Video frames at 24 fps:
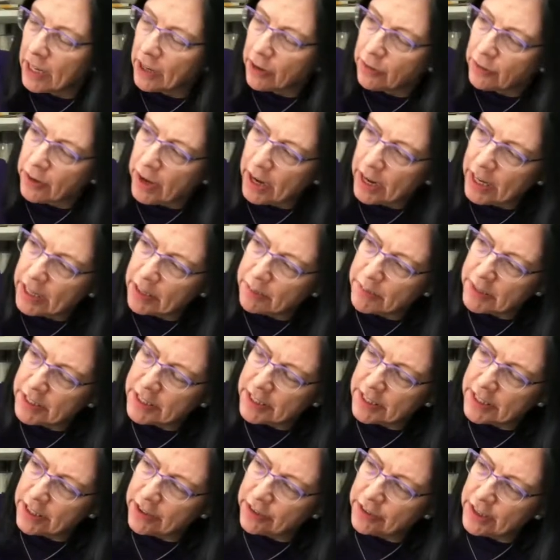grind
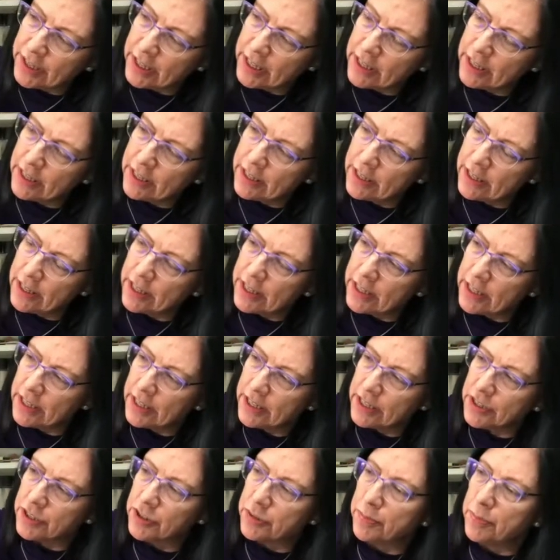material
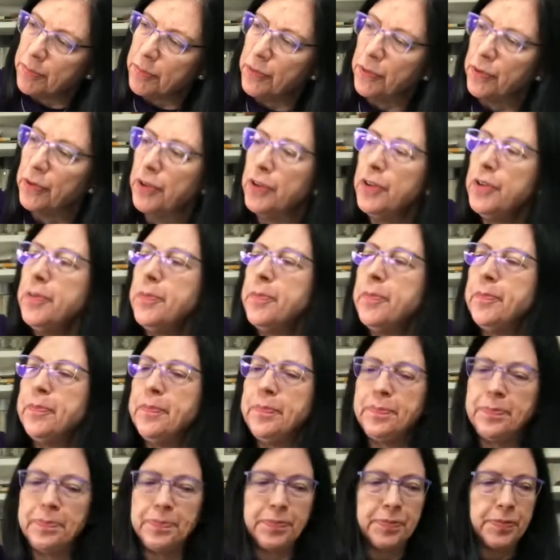is poured
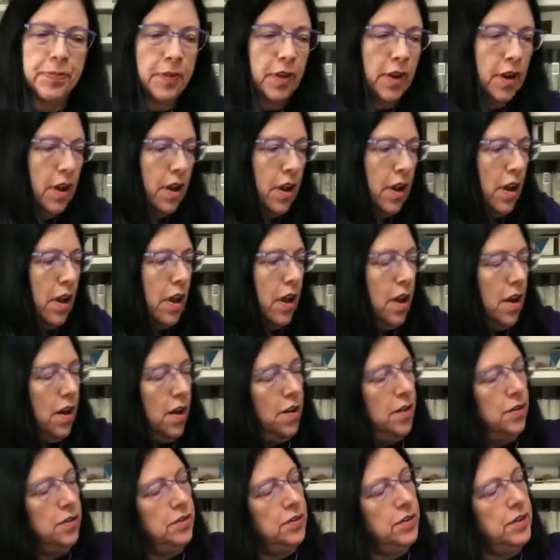
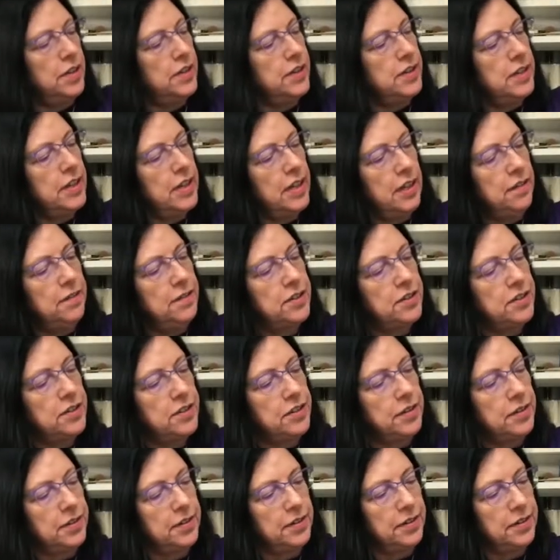on the sieves,